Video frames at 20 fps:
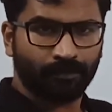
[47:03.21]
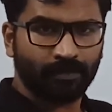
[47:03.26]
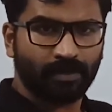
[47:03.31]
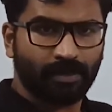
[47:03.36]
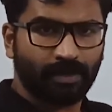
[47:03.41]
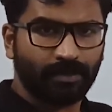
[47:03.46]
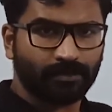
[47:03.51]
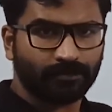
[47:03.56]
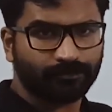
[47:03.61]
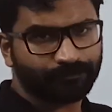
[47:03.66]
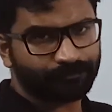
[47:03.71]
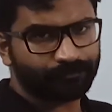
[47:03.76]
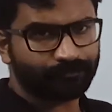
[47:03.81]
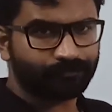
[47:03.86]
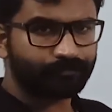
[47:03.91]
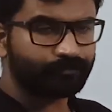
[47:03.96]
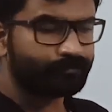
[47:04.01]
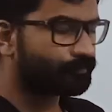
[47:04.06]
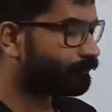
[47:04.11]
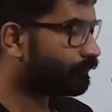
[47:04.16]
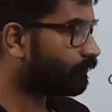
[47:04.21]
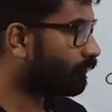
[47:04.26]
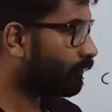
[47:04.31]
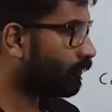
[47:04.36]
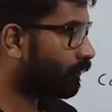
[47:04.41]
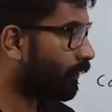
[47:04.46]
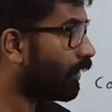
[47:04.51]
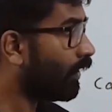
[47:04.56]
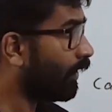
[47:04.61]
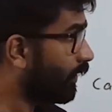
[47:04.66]
Right?
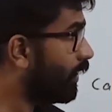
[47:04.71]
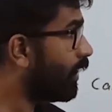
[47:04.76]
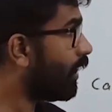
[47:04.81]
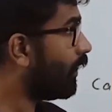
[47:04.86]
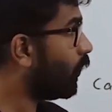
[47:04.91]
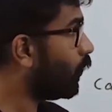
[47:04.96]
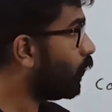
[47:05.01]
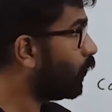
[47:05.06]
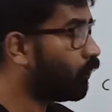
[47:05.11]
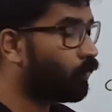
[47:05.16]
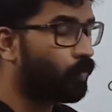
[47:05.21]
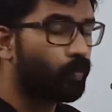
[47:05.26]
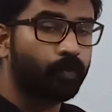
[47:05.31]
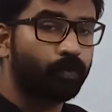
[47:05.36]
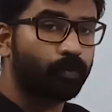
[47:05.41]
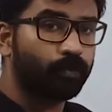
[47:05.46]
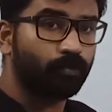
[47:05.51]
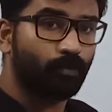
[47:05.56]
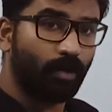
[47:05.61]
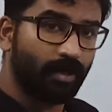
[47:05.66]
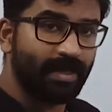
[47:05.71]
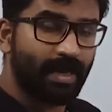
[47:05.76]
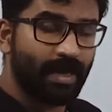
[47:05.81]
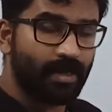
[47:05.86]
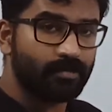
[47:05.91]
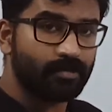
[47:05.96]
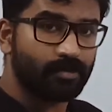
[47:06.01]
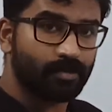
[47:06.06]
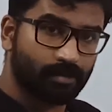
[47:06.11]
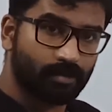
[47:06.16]
Now, but the
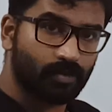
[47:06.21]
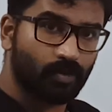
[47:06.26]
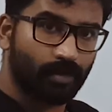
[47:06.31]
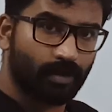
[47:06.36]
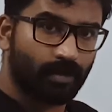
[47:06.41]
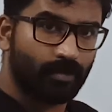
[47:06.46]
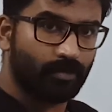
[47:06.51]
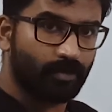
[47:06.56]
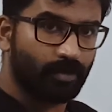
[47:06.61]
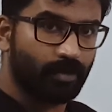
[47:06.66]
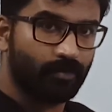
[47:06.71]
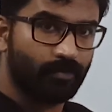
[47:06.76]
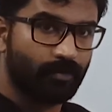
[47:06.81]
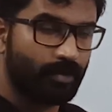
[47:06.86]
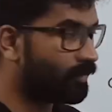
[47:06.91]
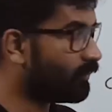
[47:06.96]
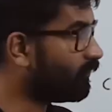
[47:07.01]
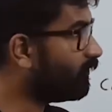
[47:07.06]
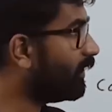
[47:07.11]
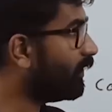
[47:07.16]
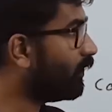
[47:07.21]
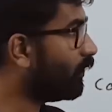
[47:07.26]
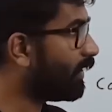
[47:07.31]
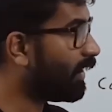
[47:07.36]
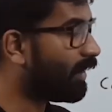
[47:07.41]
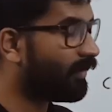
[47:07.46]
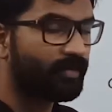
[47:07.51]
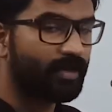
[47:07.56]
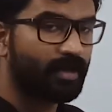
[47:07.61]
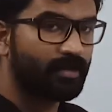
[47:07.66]
answer is not end there. Right? We don't
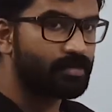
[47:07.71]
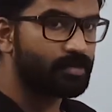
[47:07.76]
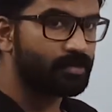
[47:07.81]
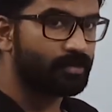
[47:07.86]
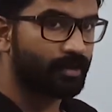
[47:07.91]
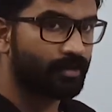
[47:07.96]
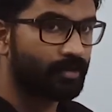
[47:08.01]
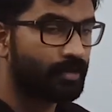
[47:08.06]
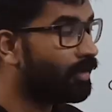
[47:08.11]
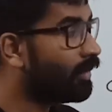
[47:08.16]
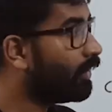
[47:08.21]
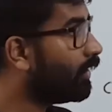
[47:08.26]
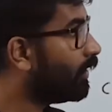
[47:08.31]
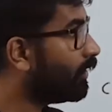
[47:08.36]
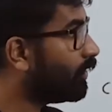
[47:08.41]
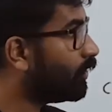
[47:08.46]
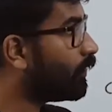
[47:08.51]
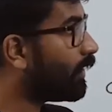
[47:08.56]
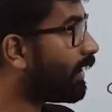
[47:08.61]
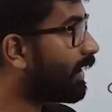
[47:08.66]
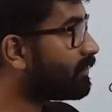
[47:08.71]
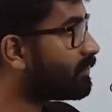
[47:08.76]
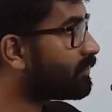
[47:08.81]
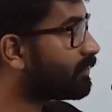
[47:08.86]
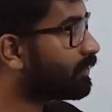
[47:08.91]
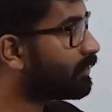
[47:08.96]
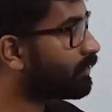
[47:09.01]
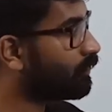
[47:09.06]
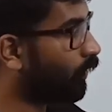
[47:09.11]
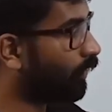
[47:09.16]
have the answer there. Your answer
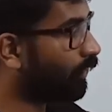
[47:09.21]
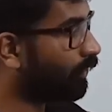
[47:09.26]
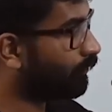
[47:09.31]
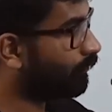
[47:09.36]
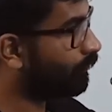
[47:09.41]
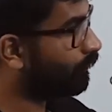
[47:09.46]
is what?